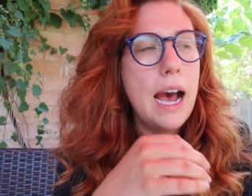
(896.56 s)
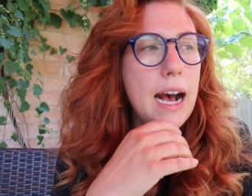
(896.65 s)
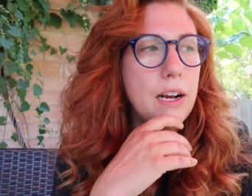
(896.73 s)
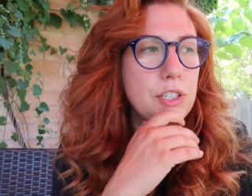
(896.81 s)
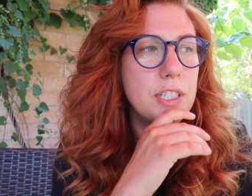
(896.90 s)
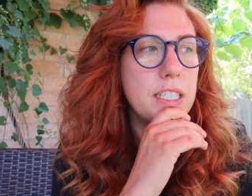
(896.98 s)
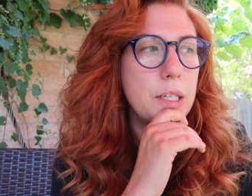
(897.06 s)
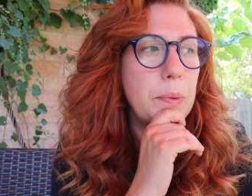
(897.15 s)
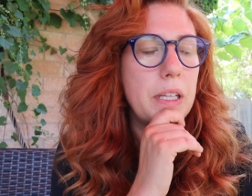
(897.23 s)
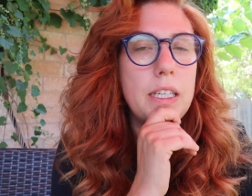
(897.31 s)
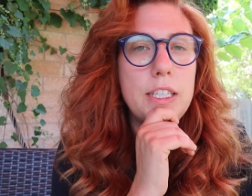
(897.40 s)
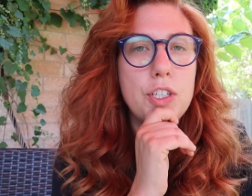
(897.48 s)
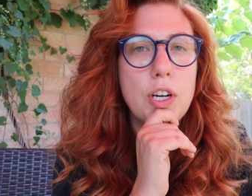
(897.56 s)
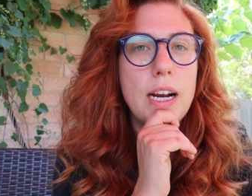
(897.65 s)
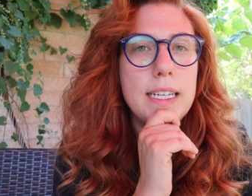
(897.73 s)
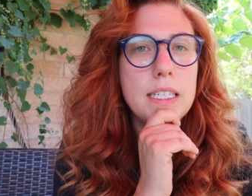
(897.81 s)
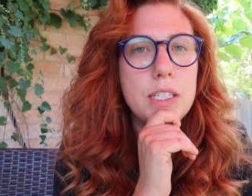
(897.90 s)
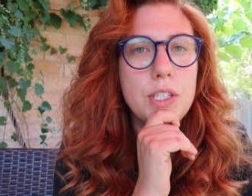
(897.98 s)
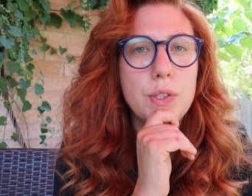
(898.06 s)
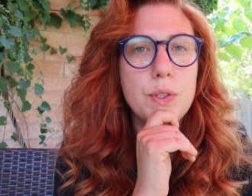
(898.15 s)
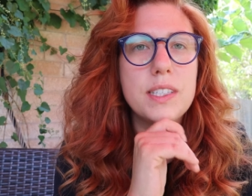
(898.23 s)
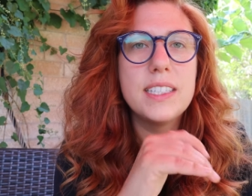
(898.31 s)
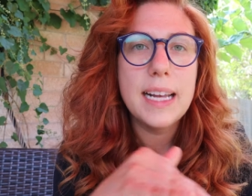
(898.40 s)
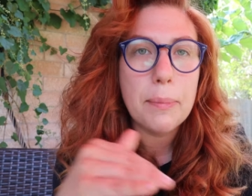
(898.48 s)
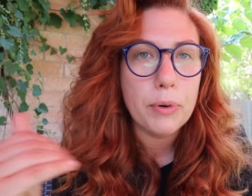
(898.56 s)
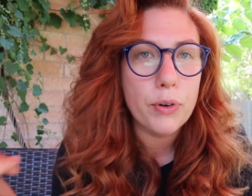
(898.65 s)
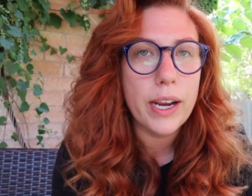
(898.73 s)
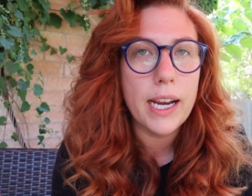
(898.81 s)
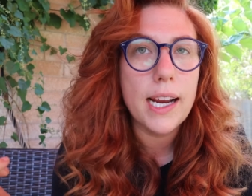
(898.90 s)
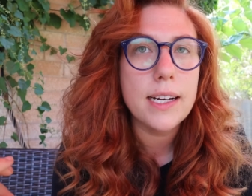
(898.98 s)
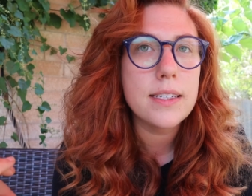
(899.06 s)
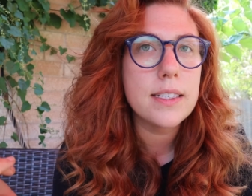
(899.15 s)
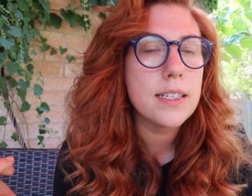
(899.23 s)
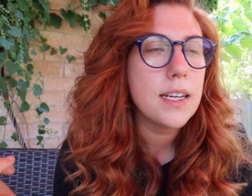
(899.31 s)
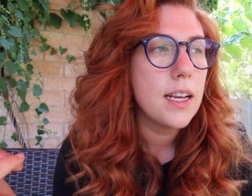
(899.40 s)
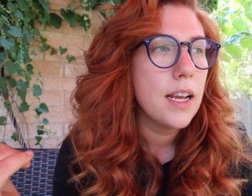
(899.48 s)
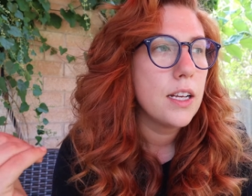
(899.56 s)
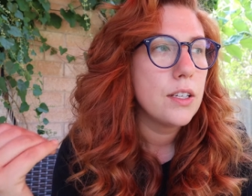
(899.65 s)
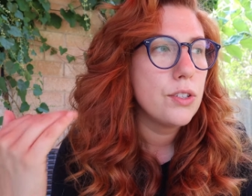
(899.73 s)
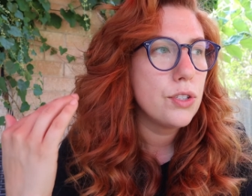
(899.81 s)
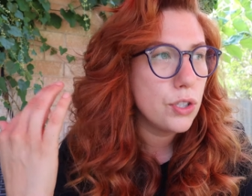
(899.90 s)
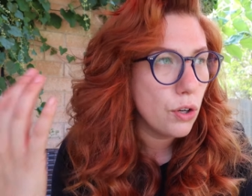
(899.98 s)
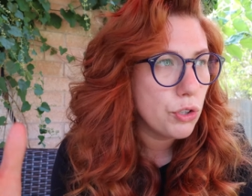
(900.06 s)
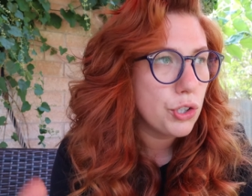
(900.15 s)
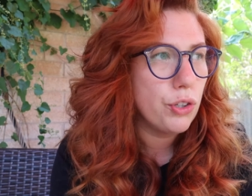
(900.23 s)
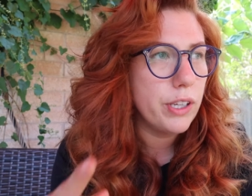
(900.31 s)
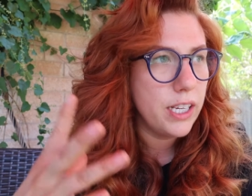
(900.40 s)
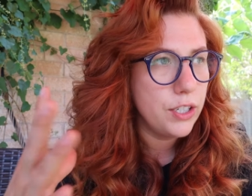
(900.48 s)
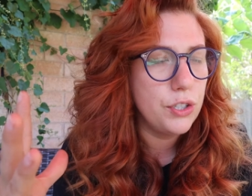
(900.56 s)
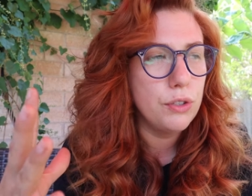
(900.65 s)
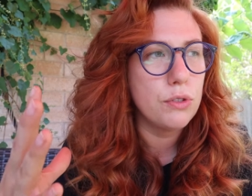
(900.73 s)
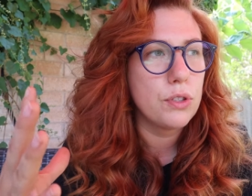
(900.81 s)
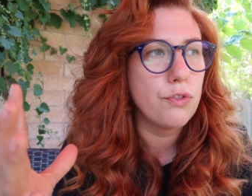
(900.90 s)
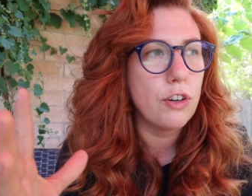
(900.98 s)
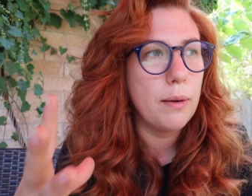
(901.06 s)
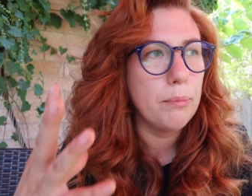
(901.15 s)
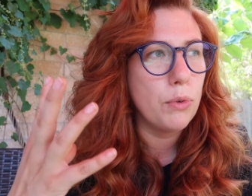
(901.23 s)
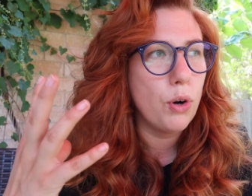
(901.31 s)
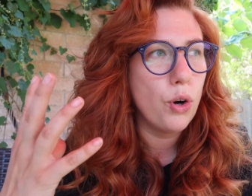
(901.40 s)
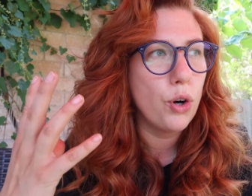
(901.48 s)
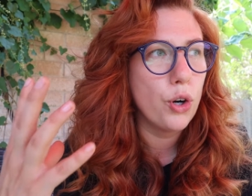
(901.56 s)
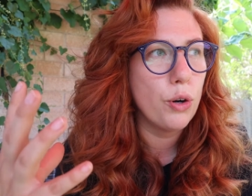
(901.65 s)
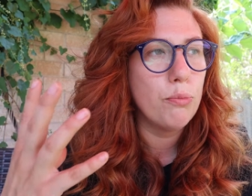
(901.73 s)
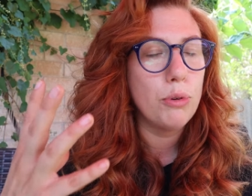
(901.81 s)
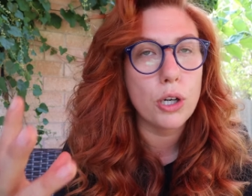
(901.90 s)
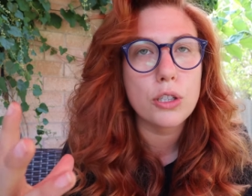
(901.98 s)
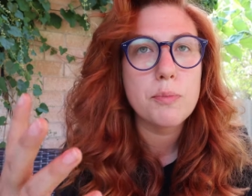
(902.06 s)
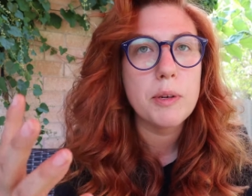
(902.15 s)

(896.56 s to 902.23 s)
how she typically tries to separate social issues from her books